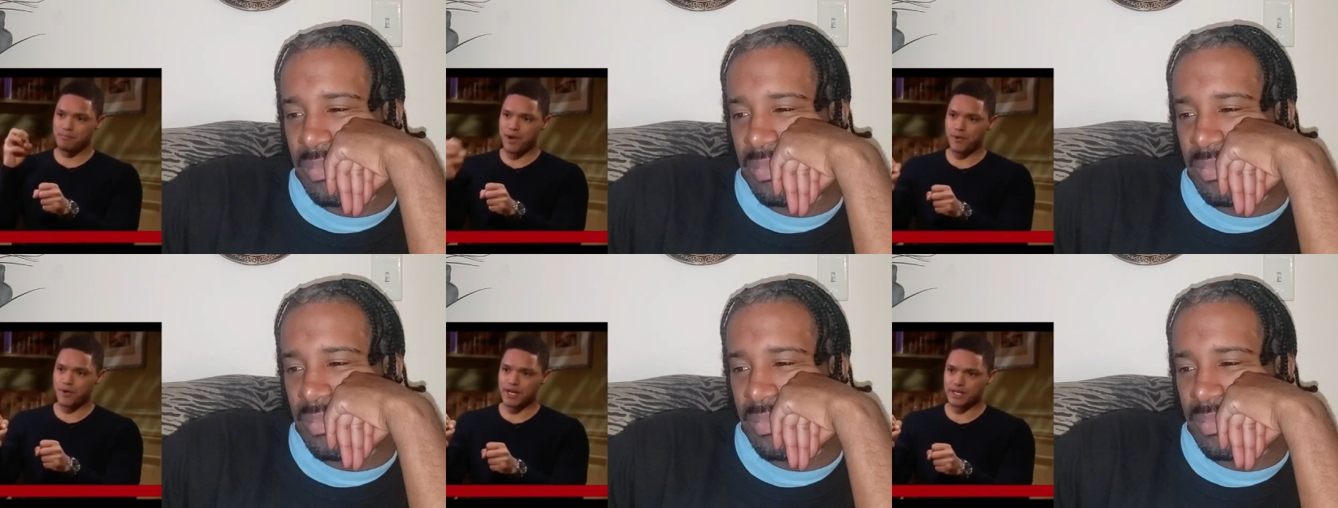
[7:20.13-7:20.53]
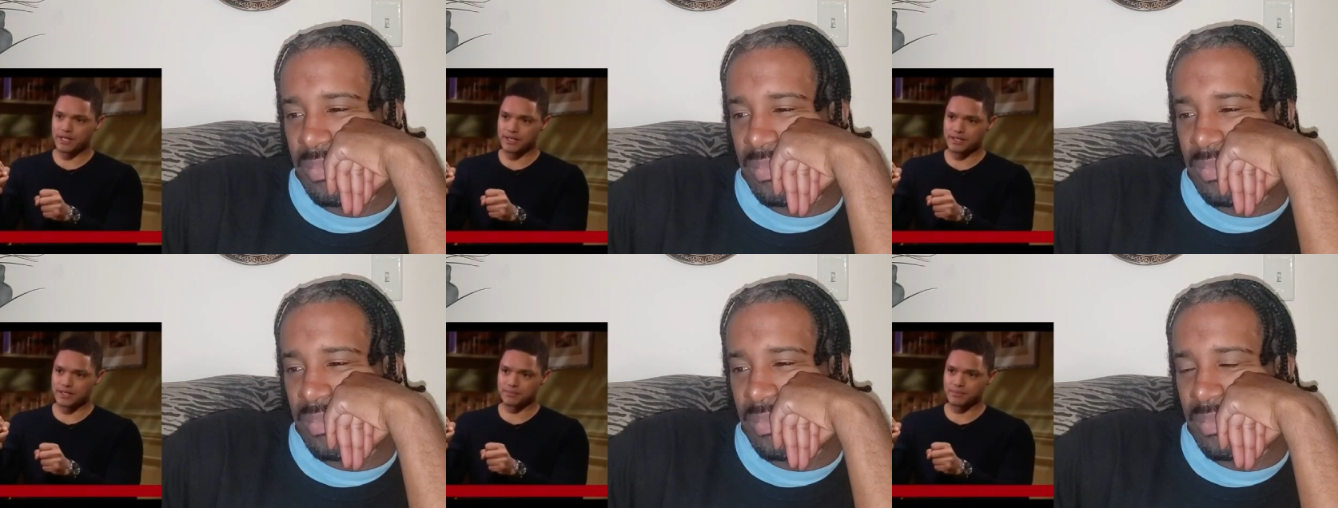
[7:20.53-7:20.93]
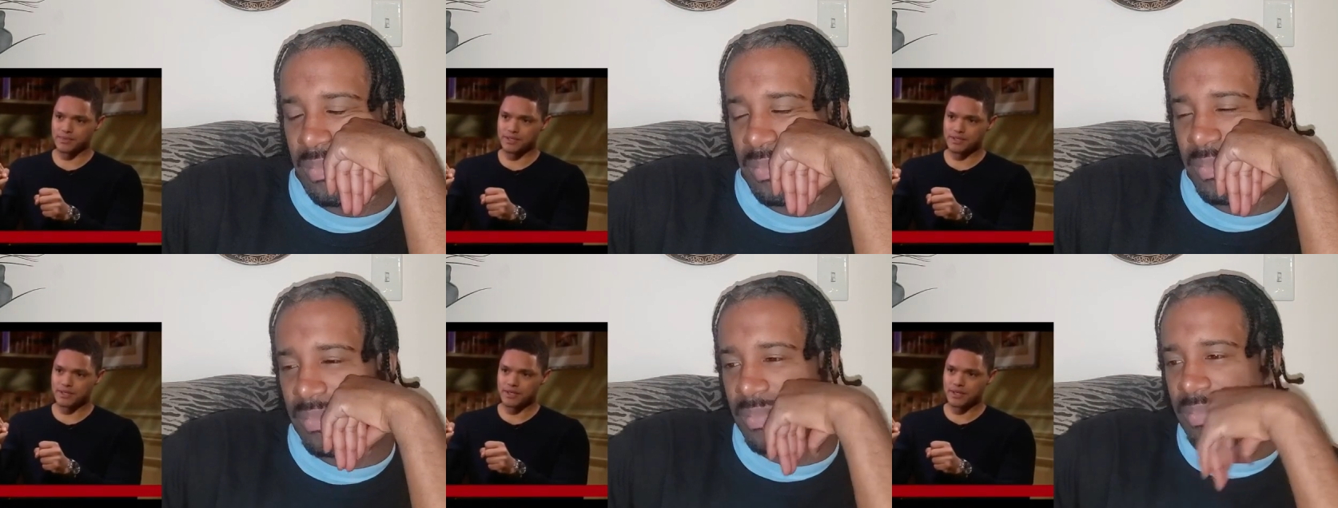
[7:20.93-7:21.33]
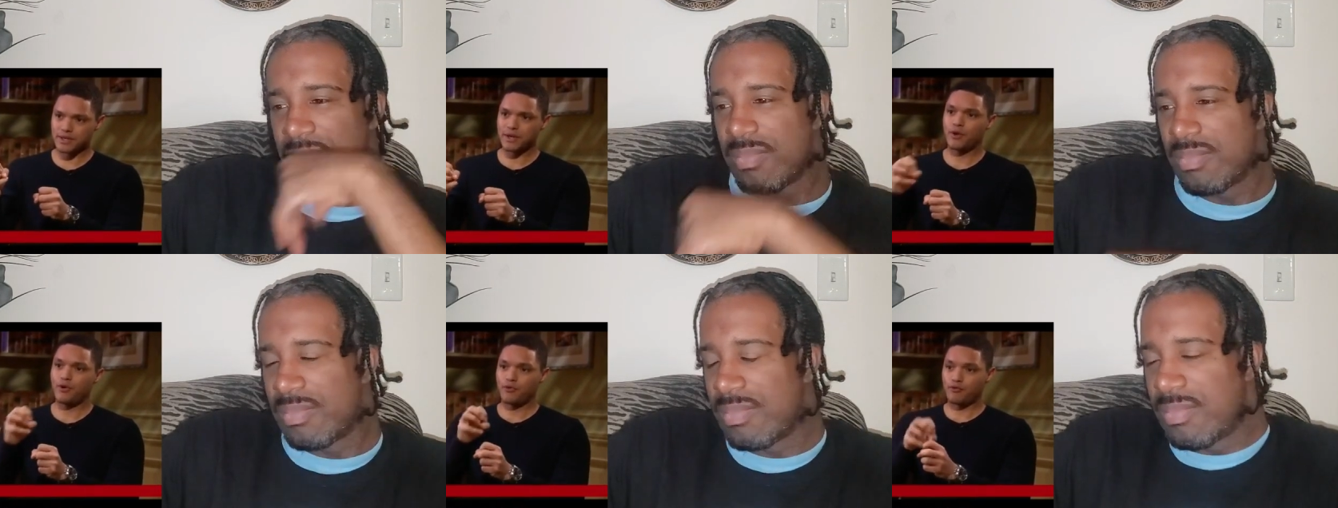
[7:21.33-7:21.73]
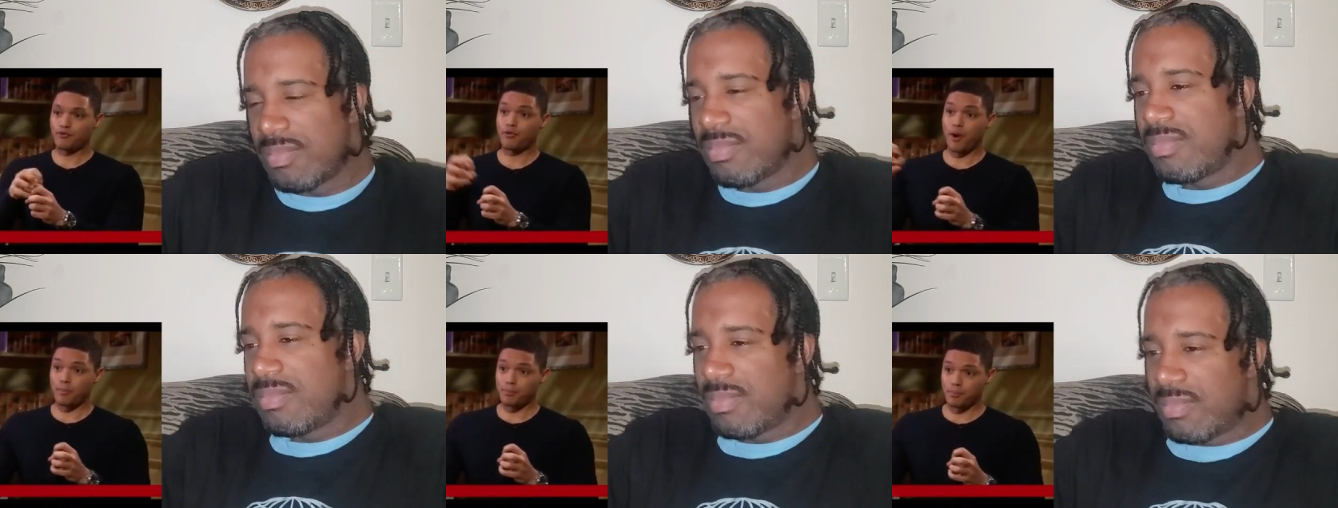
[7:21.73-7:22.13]
Speaker 1: Americanisms
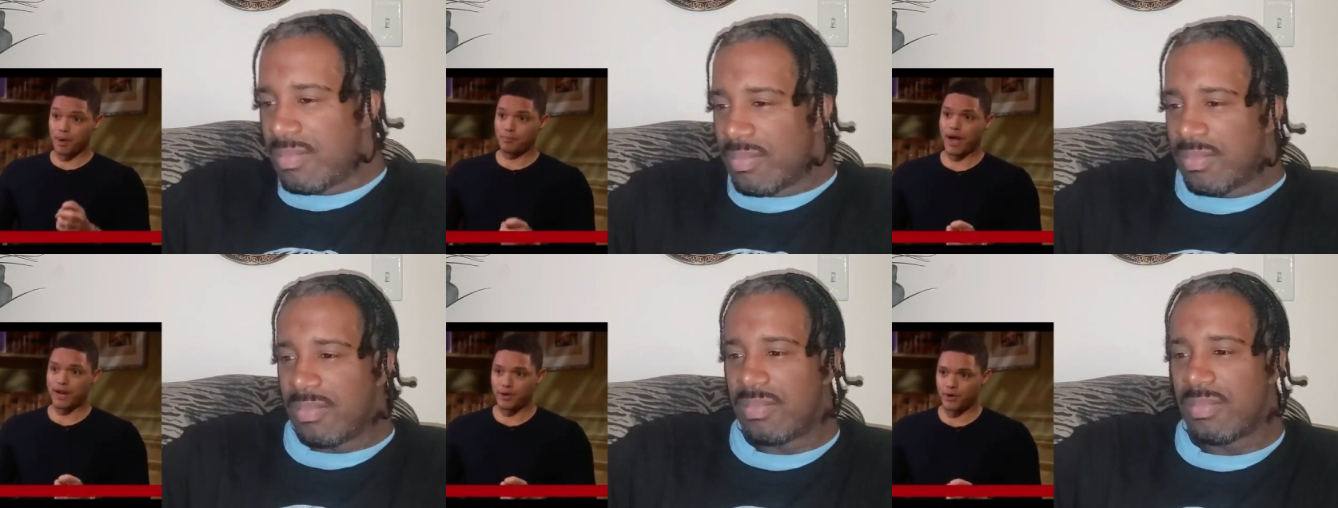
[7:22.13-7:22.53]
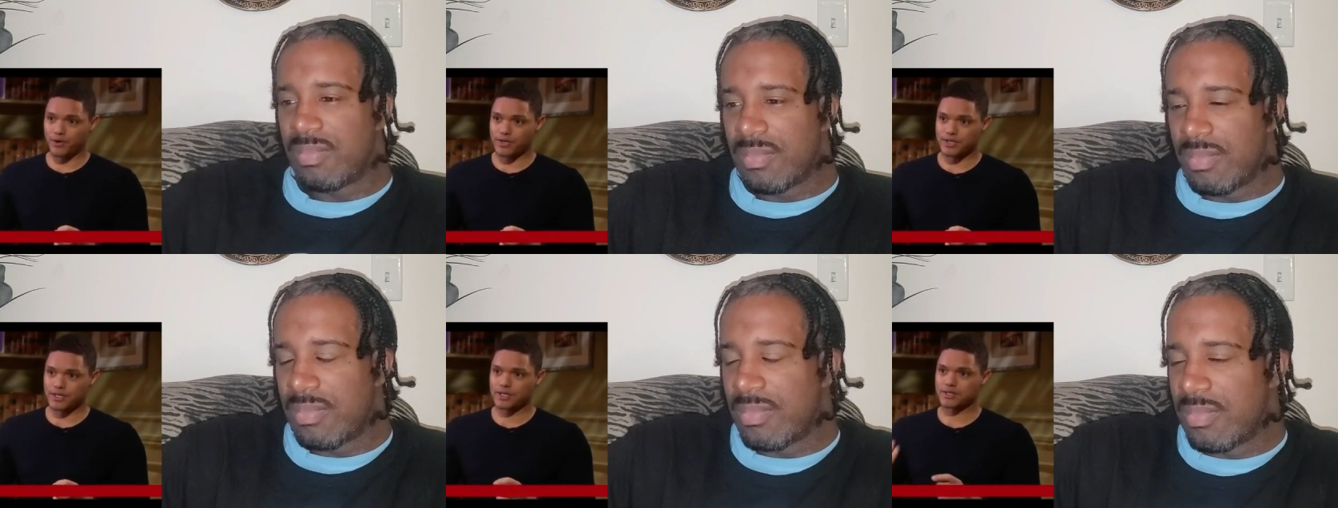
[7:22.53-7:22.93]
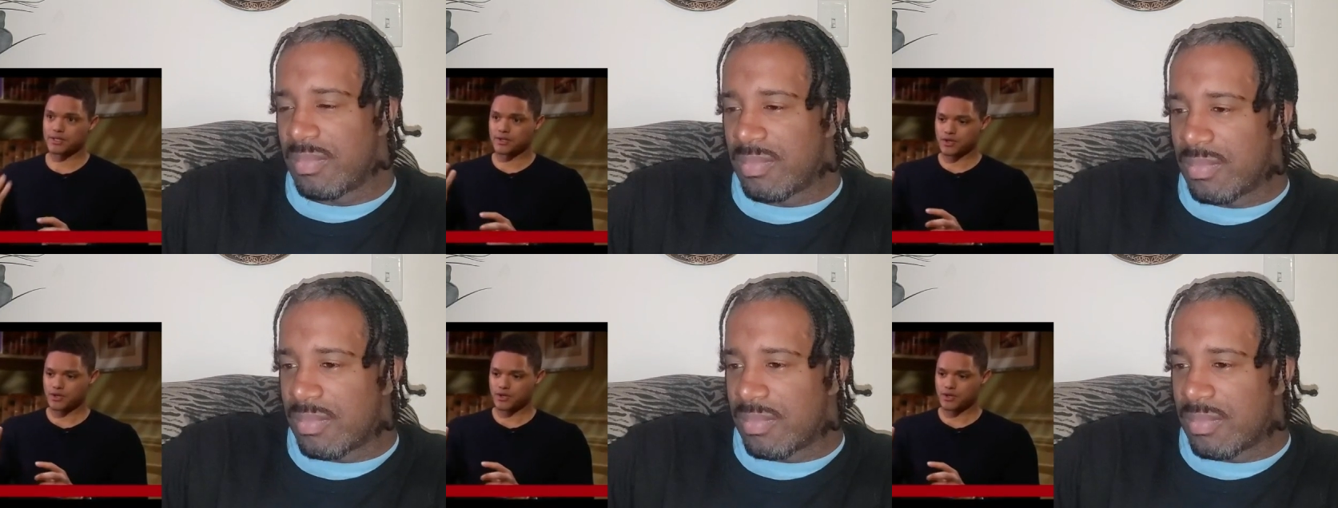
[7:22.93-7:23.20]
from minorities.